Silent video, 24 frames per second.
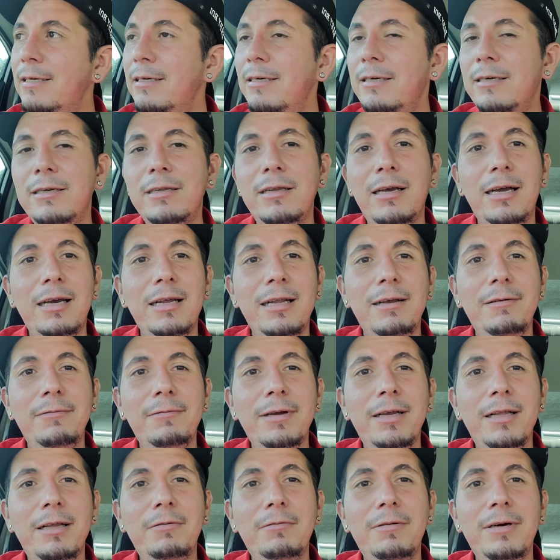you know, I didn't
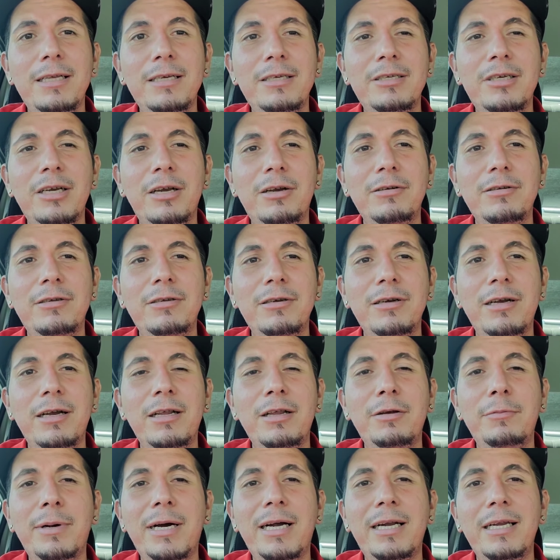really want to share to
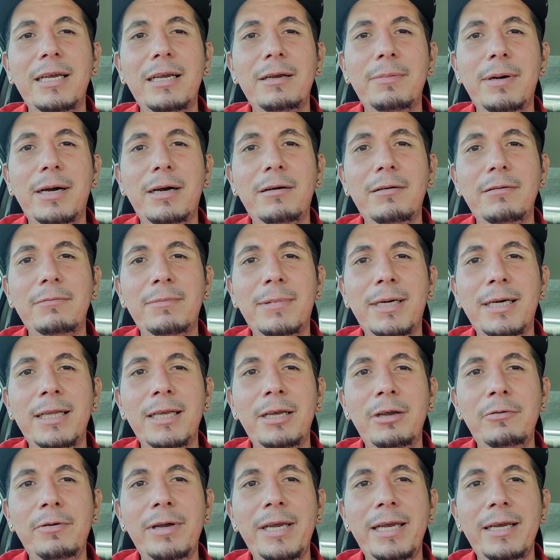anybody about my
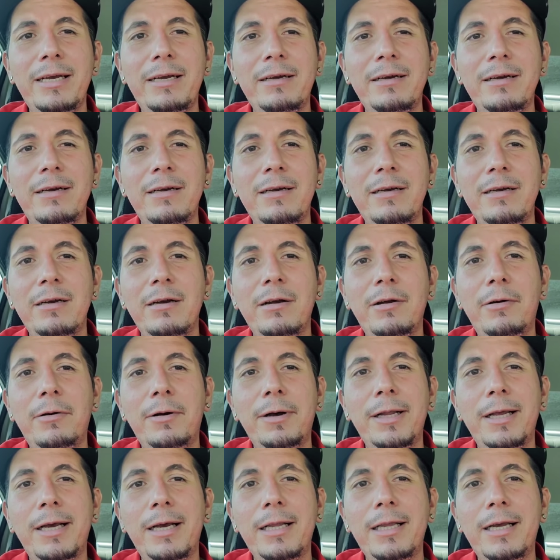new week
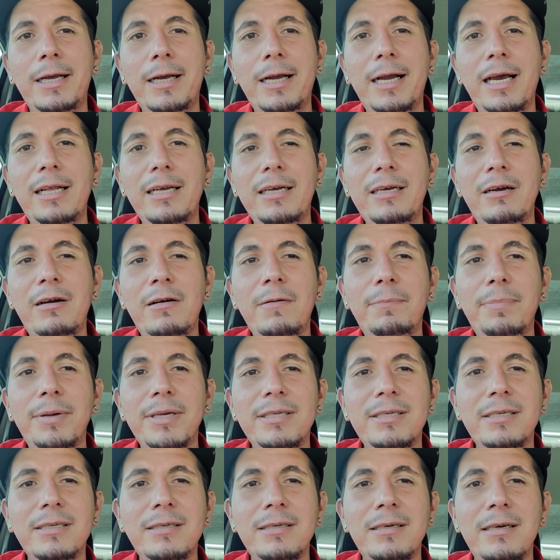going on. I got a
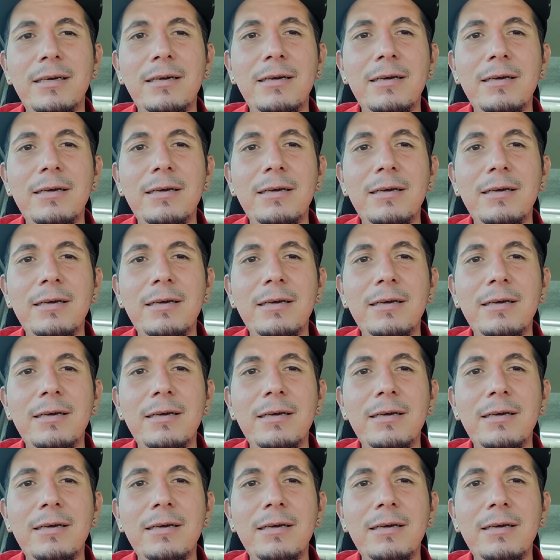compass.